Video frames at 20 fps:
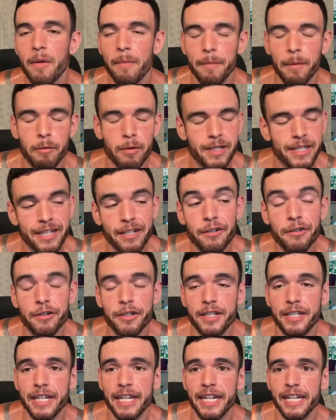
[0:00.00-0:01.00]
But what's
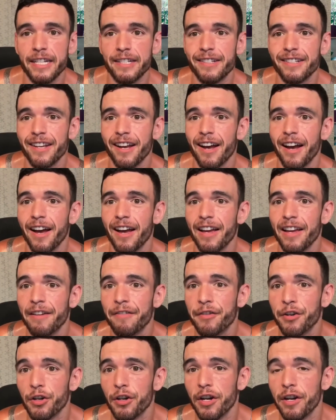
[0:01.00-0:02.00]
interesting is uh,
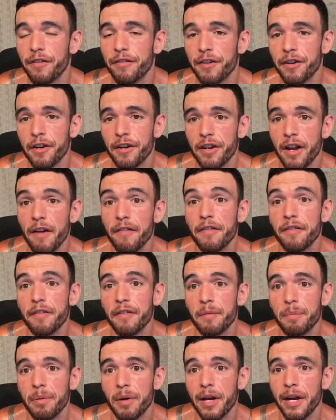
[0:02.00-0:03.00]
if you're if you're enough of
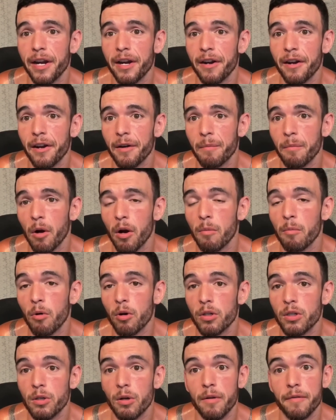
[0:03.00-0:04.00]
a player, or more, or
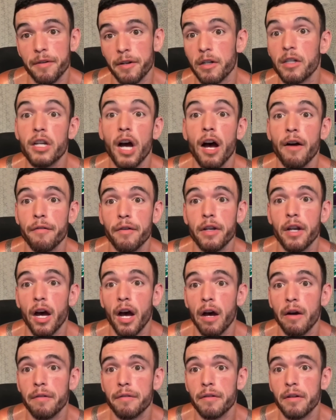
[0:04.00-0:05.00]
more so if you're tough
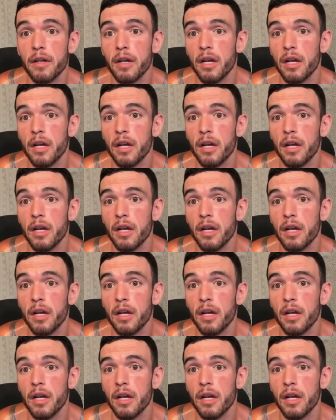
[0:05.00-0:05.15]
enough,